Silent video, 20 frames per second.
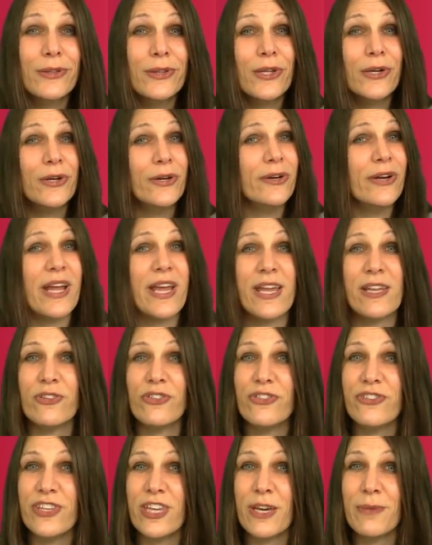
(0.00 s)
learn
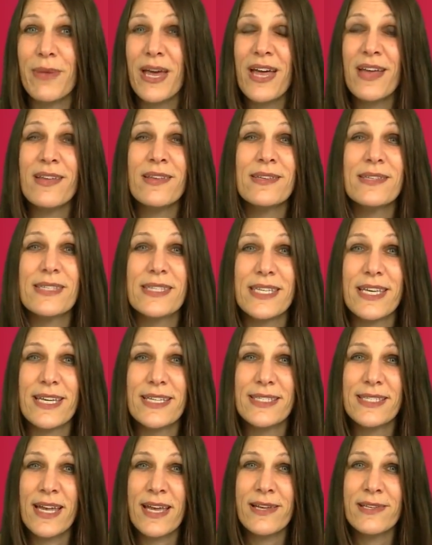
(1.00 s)
HTML,
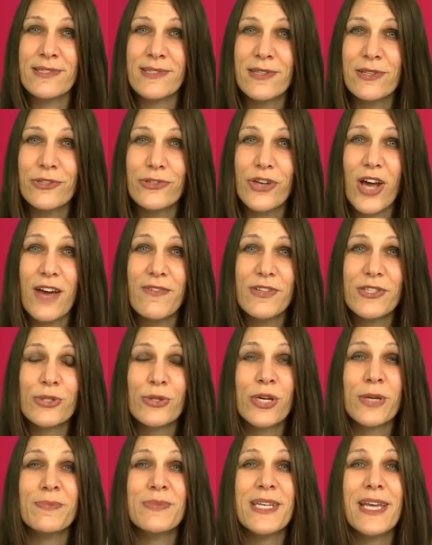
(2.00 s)
CSS,
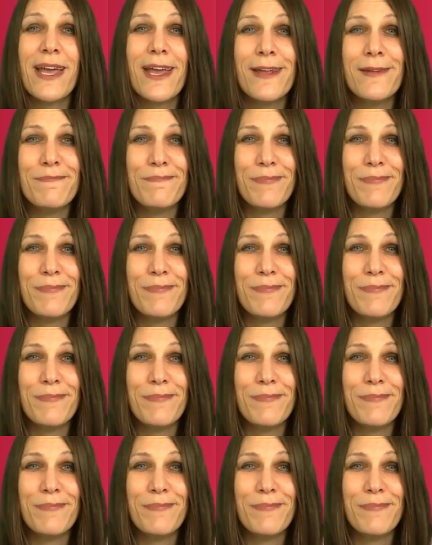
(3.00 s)
JavaScript, and